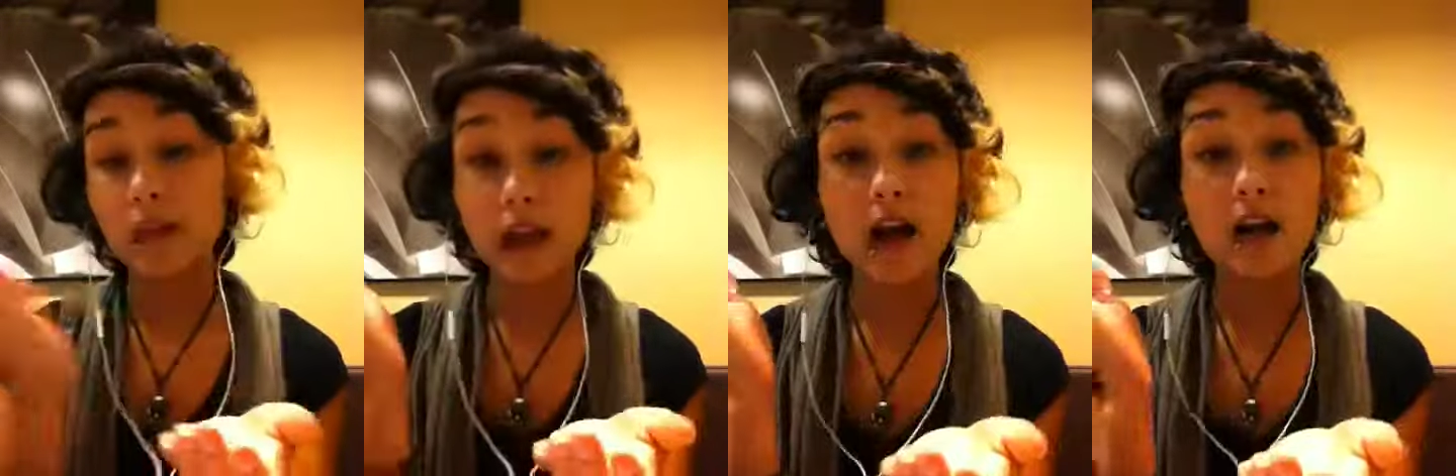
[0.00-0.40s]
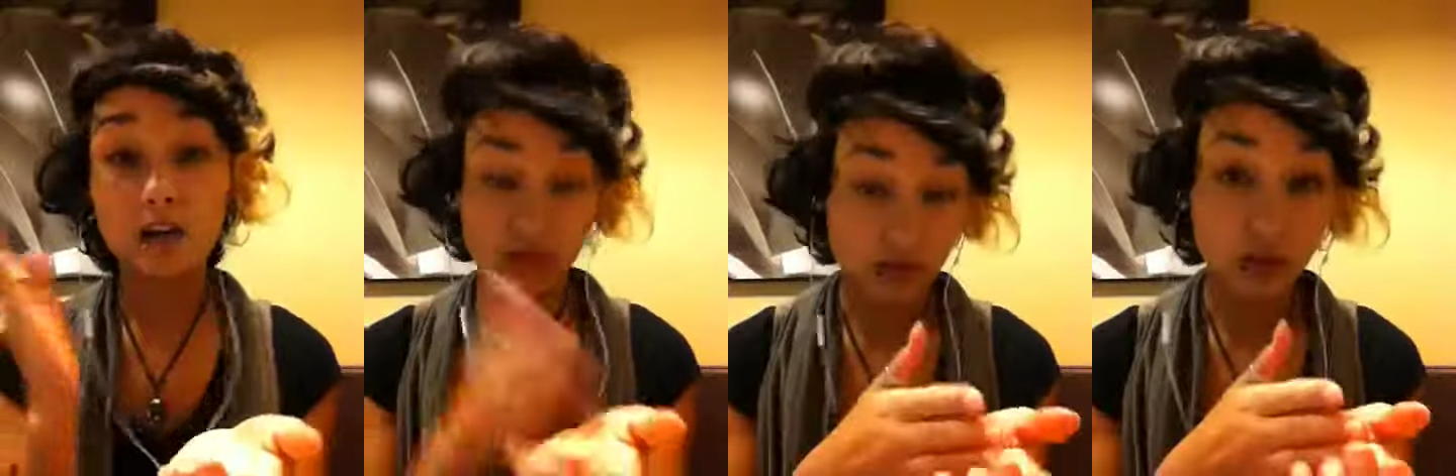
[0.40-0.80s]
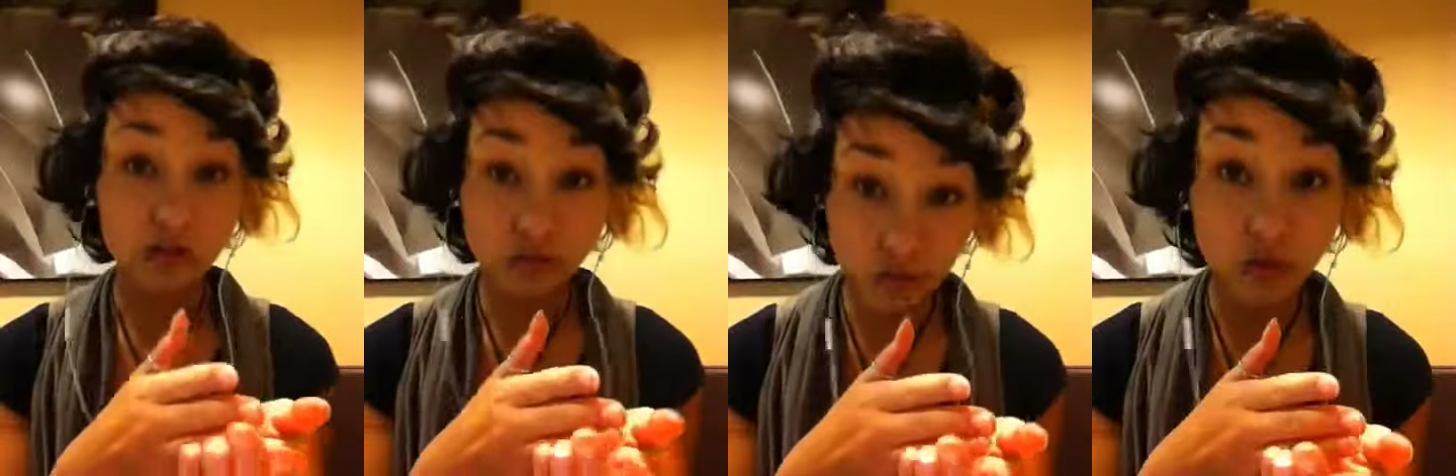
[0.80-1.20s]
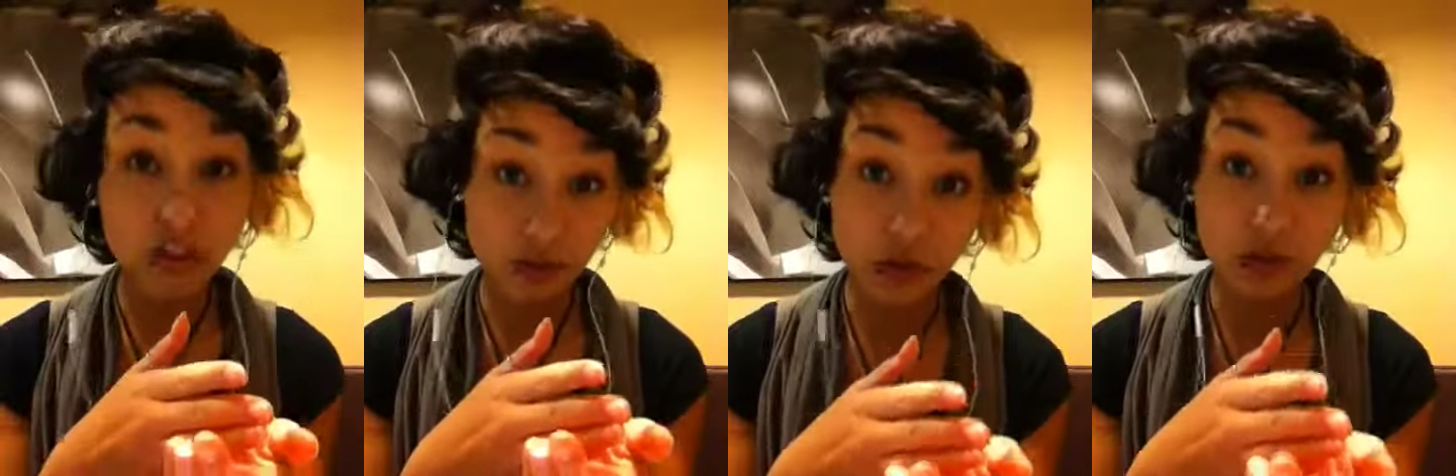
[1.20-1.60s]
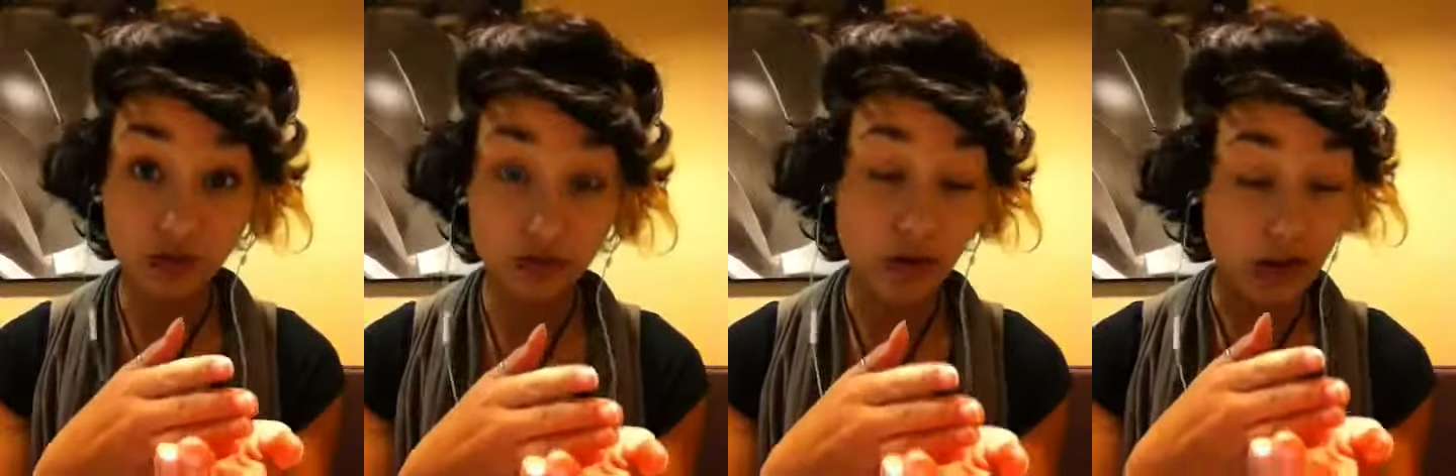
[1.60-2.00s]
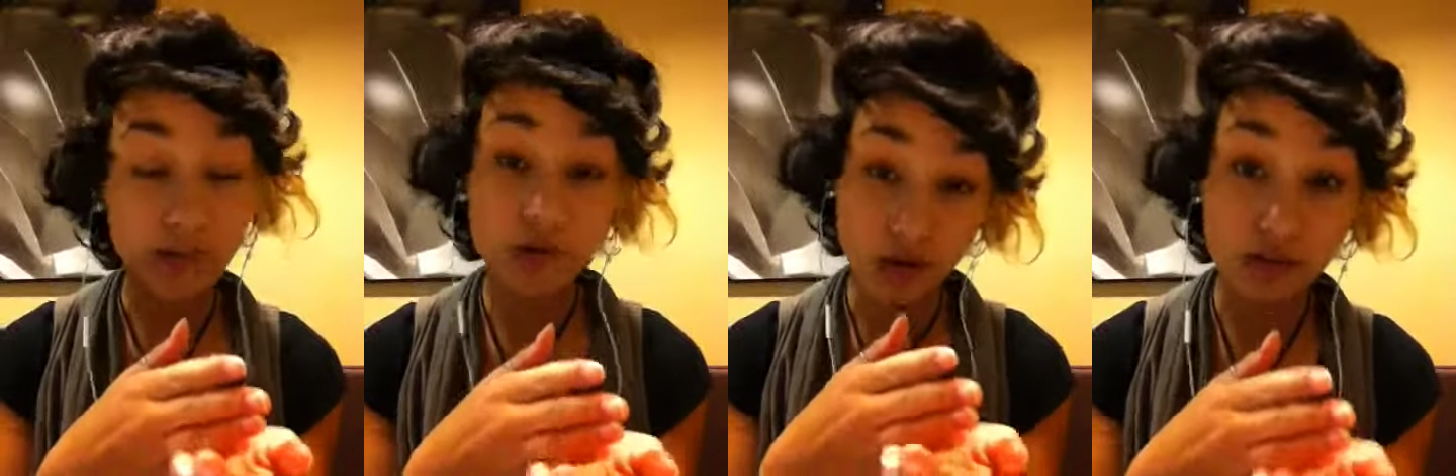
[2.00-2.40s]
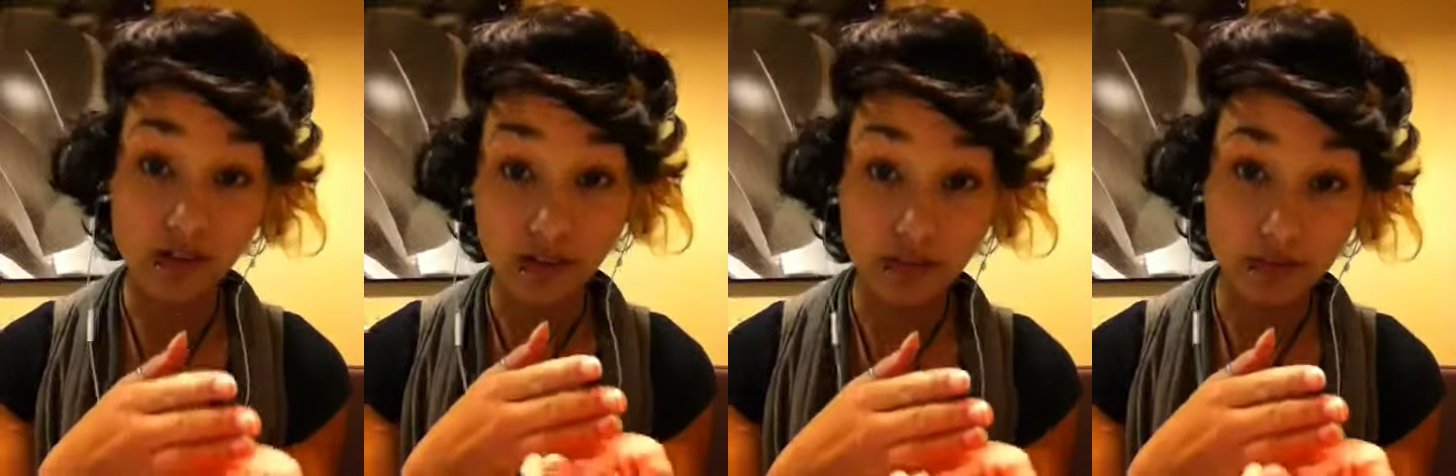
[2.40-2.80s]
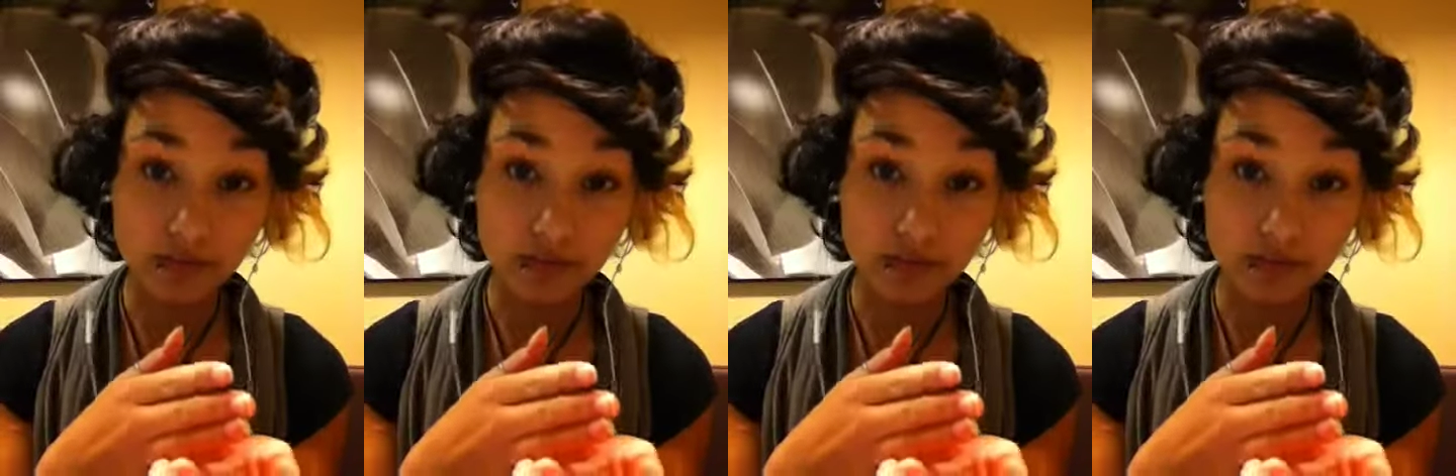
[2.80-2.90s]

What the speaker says: how in 2012 we have to dress like.